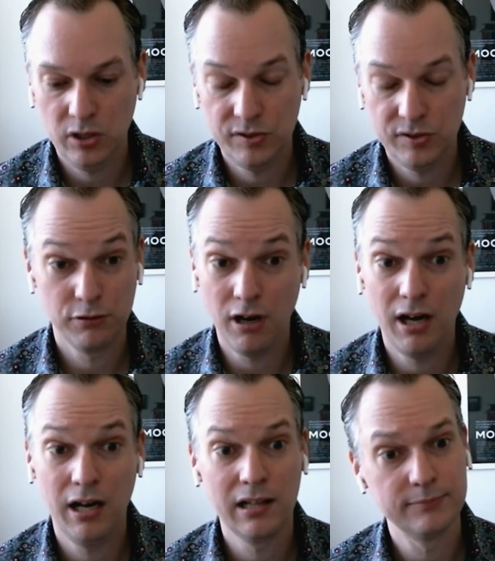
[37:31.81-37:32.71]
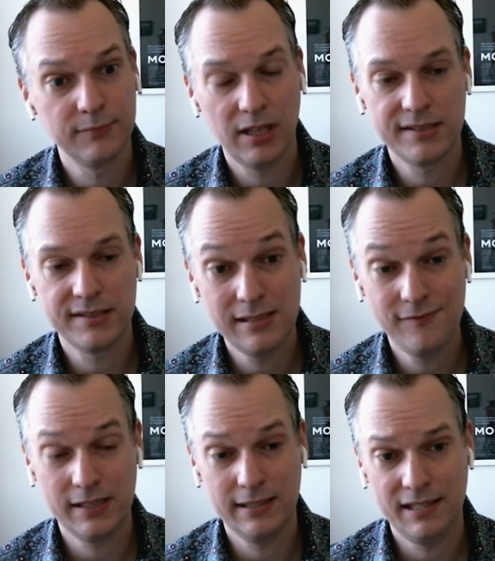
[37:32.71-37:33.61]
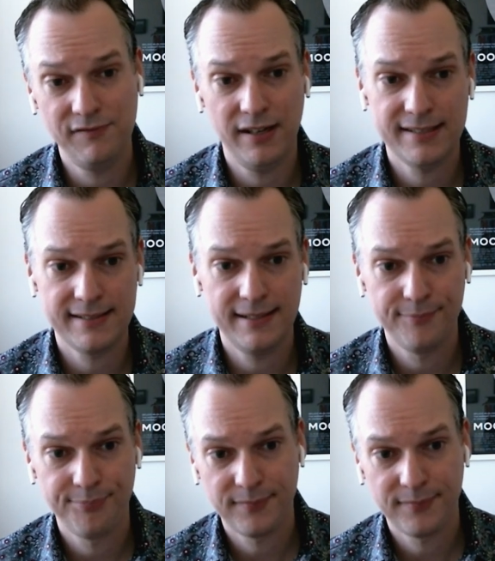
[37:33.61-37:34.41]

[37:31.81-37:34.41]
using Graal are significantly faster.